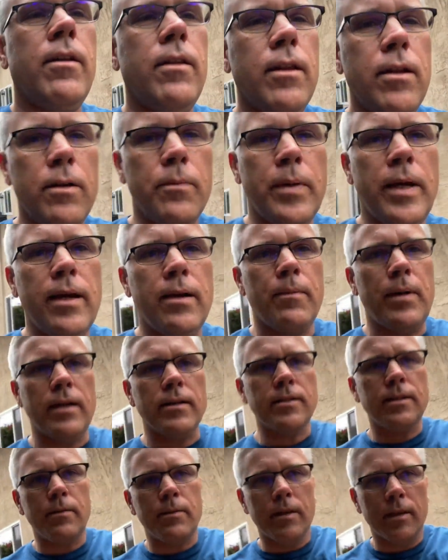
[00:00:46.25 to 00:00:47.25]
a little bit
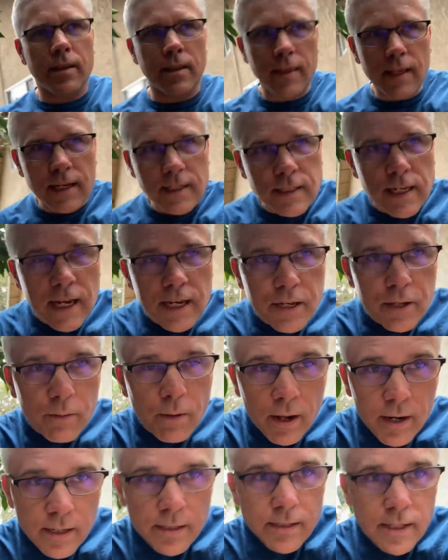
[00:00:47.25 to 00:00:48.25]
about some of the things I do
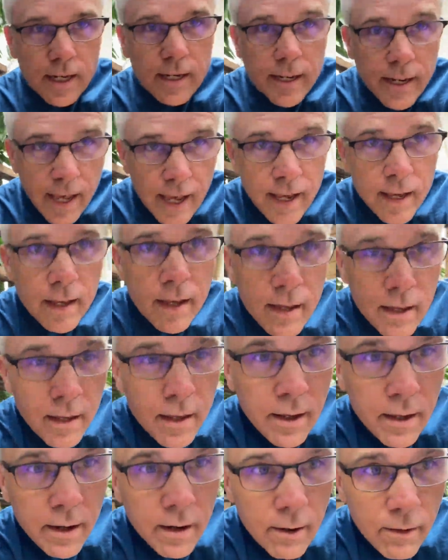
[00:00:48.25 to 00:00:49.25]
on a Sunday.
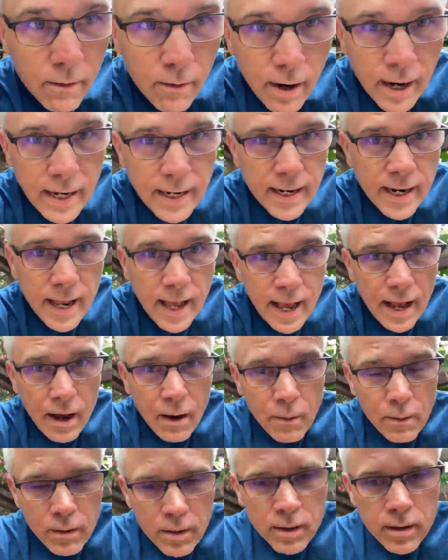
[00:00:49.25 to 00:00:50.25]
Right
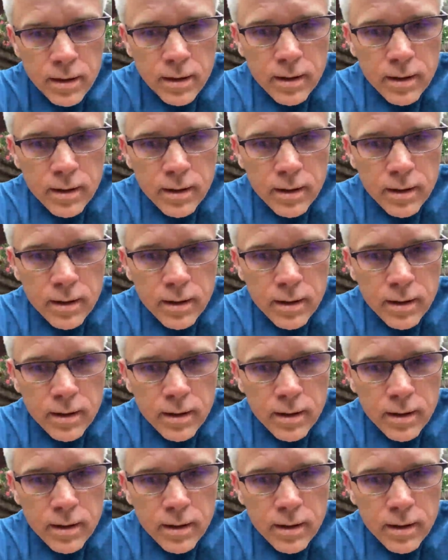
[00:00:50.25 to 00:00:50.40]
now,